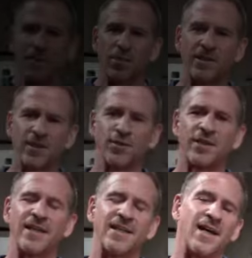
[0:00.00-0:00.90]
Please
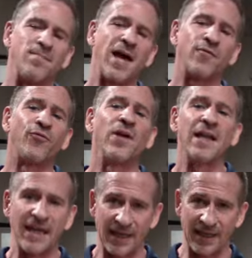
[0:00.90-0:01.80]
understand that I'm not
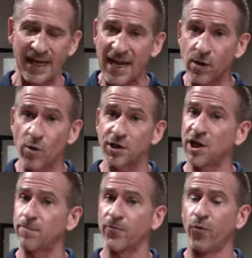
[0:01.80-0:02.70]
affiliated in any way,
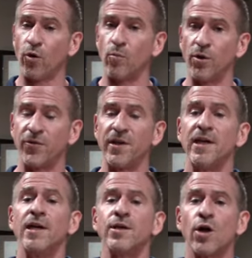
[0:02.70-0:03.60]
shape, or form with the
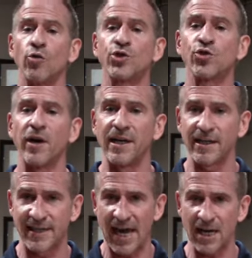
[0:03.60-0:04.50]
Coach Training
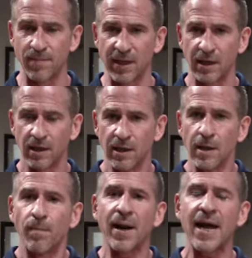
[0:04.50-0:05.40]
Academy,
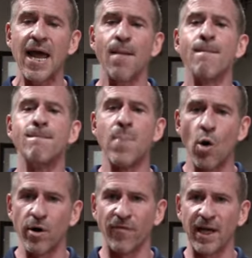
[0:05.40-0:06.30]
but I am
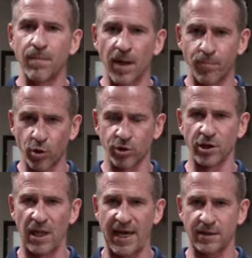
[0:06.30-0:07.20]
motivated by
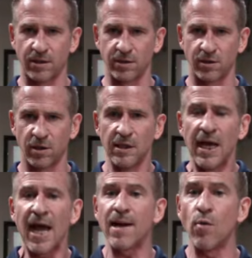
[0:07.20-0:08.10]
personal excellence.
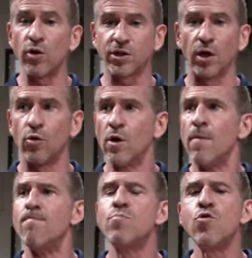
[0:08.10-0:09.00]
And I'm also
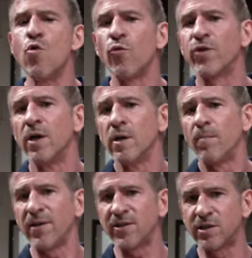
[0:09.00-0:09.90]
moved
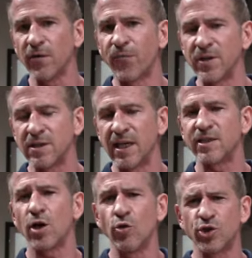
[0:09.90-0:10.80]
by the difference that
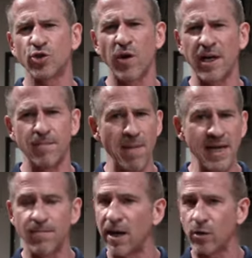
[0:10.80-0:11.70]
coach training
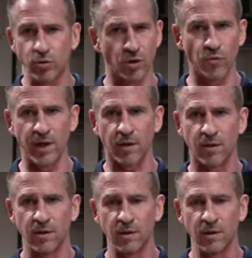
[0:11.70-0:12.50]
made in my own career.